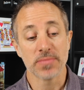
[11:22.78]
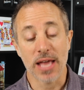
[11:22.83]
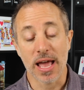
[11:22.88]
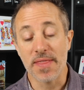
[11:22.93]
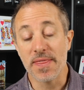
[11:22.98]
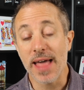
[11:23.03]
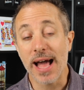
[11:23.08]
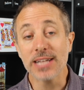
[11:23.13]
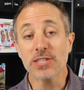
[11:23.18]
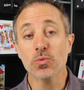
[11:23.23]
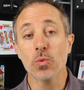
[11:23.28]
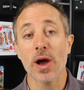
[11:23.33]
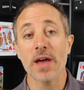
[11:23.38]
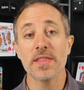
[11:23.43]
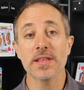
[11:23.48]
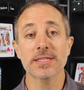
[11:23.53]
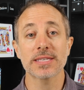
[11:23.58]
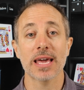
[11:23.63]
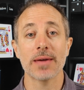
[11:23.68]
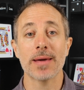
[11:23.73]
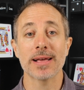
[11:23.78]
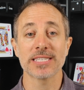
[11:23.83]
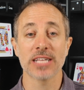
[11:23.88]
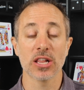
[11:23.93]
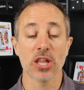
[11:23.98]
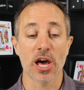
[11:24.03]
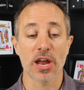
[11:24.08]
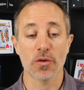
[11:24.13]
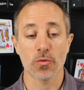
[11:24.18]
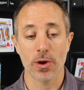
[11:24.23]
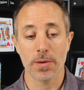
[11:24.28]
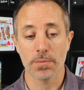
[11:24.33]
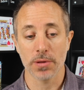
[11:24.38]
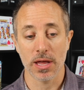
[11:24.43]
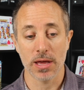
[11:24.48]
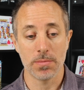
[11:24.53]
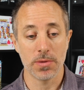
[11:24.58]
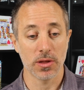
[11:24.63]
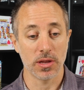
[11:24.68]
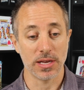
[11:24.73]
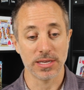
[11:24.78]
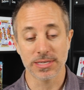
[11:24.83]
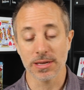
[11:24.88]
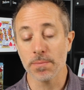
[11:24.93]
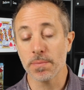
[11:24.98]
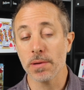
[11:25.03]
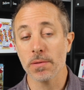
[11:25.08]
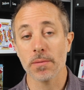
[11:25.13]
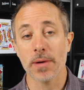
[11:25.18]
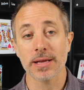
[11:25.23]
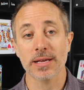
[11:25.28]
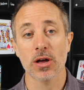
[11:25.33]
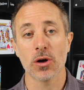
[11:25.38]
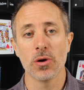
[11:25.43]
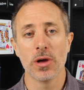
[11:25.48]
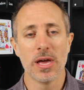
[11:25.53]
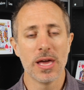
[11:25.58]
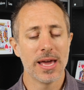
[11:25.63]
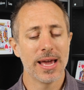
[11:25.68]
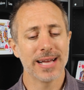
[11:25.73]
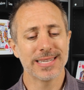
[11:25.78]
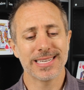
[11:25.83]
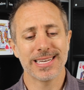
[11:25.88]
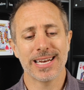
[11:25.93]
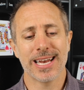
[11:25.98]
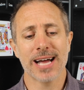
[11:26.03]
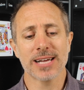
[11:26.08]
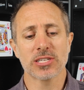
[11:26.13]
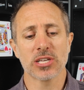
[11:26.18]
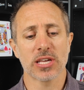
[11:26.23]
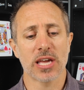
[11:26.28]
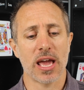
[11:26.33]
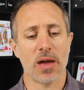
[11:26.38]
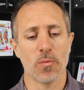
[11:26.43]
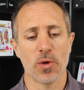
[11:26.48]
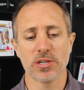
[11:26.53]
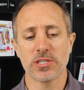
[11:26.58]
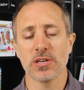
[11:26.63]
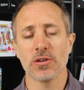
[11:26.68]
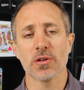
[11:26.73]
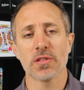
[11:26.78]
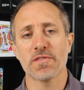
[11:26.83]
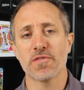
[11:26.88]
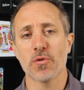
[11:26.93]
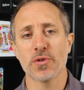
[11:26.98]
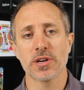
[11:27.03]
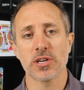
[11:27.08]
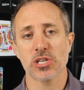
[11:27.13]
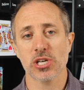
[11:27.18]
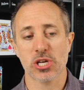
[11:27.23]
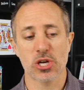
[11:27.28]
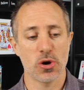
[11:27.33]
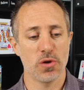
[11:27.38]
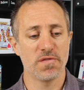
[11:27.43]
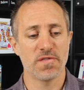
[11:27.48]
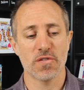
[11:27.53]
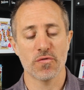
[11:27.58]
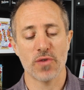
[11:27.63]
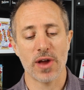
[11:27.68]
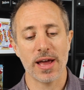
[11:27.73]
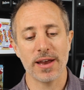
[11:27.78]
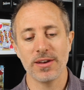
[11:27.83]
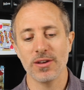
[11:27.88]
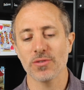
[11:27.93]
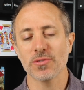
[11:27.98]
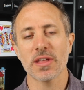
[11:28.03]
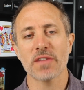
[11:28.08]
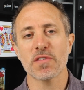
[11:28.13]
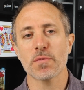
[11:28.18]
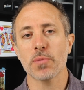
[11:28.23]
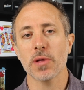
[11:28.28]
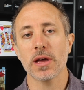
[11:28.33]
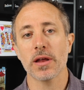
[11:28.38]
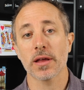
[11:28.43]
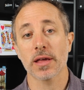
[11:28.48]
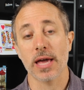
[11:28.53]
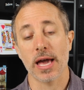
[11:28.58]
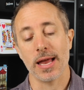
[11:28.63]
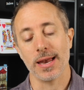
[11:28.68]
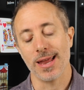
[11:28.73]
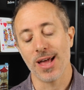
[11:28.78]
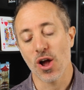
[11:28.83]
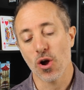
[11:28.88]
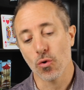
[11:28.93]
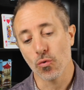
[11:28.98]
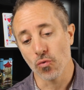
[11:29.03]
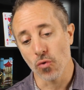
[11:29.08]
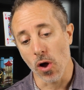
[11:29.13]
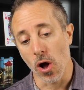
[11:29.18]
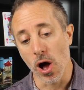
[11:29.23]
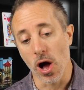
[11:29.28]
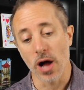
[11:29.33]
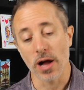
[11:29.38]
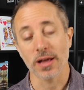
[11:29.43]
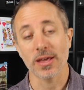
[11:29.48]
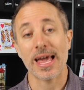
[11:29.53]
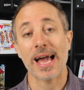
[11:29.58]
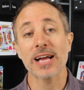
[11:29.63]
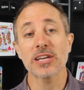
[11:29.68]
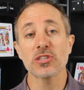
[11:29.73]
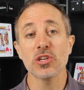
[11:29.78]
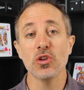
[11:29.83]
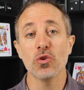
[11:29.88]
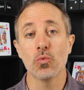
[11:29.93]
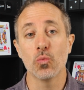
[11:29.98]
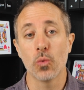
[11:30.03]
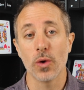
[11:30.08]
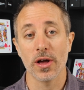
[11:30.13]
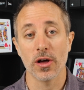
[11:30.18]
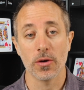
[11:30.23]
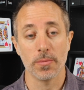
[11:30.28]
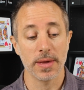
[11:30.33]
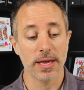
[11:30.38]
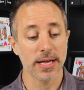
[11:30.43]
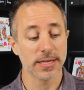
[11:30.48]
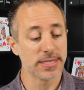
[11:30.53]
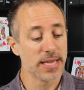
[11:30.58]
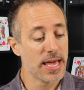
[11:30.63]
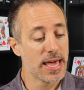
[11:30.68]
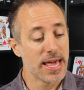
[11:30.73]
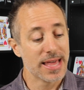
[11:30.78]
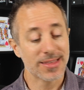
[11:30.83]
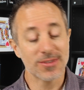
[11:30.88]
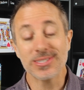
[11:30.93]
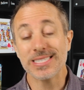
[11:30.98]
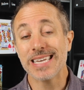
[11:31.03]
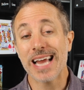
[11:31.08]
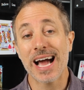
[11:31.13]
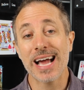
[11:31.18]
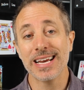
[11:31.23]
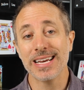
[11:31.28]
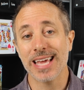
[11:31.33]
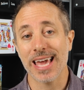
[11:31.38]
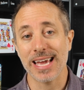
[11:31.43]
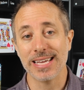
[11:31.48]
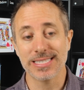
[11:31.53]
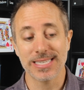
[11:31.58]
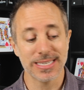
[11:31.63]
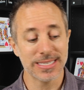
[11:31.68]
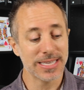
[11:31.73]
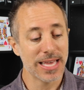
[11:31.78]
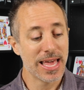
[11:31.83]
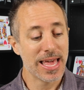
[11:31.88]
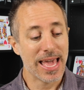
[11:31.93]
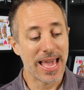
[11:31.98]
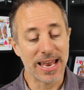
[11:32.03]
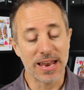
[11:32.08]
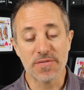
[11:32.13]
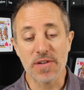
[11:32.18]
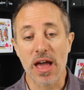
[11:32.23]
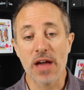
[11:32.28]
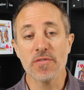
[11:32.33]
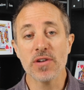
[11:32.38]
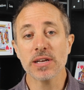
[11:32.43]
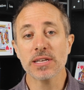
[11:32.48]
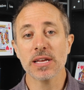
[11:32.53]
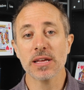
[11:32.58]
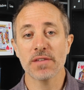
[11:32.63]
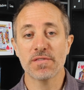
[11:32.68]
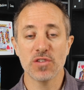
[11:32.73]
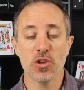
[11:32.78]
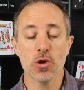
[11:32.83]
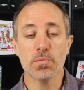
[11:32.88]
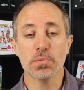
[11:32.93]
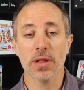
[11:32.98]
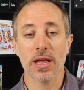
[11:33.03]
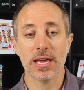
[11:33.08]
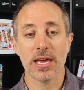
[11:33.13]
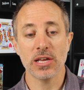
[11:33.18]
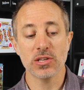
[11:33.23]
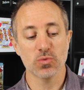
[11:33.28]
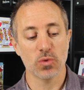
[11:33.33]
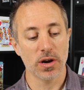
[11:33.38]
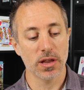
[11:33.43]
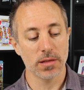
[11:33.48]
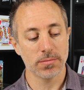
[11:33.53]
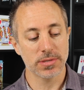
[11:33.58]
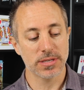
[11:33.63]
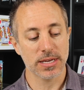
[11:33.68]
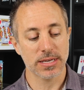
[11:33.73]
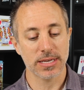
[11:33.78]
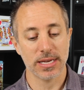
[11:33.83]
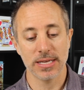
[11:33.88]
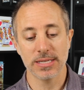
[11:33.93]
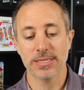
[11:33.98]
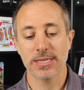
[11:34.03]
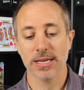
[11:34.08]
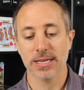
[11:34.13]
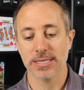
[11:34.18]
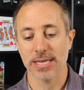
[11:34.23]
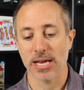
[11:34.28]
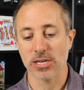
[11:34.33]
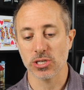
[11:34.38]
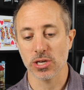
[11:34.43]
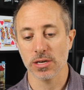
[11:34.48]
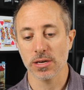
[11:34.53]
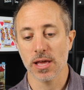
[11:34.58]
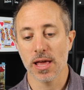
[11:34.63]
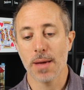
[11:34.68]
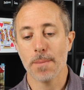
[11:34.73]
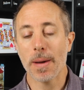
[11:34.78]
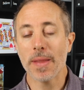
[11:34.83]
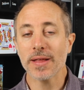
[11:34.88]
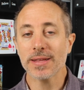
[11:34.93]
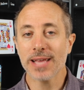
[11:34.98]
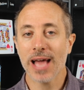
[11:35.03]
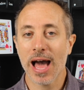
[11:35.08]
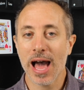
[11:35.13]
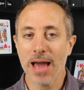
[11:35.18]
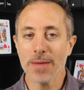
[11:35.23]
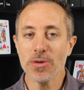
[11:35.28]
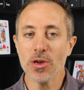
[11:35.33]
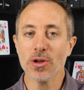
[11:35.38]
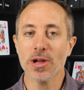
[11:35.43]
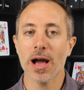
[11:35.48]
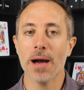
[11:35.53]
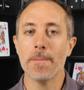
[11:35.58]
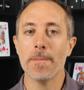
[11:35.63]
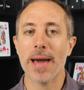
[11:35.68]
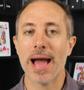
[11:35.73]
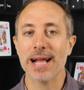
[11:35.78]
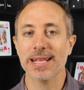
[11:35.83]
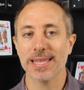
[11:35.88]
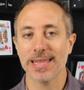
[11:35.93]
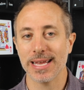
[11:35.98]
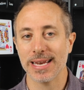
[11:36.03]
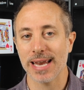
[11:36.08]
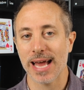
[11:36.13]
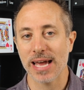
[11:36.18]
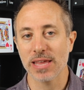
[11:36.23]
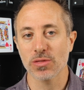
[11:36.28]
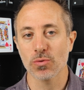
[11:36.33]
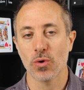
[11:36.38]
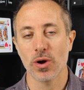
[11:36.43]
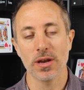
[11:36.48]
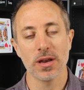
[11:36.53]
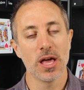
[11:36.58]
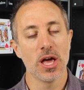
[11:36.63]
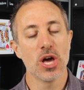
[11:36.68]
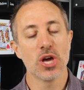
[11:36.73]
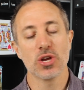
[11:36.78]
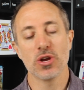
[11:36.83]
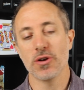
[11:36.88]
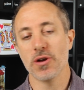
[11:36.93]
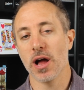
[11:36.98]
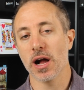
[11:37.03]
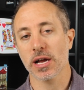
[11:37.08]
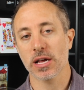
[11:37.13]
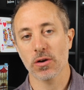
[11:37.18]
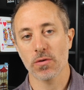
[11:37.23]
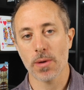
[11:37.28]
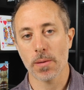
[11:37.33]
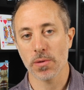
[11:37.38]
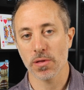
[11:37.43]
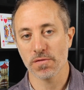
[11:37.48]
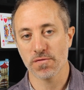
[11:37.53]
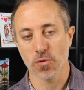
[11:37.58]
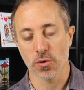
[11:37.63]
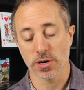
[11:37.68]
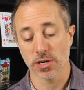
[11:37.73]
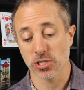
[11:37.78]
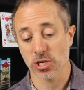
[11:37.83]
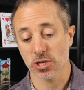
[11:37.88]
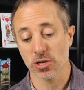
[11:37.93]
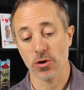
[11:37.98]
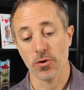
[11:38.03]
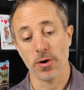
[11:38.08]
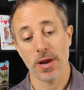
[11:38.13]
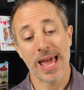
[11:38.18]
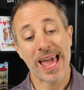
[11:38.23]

And that's why this game has a lot of replayability. Some people might go, it's a deduction game. Once you know the four digit code for red, you'll never play it again wrong. Actually, you will because there's nine cases, and if every if you play each one of them su in succession, by the time you come back to that ninth one, you're not going to remember the four-digit code.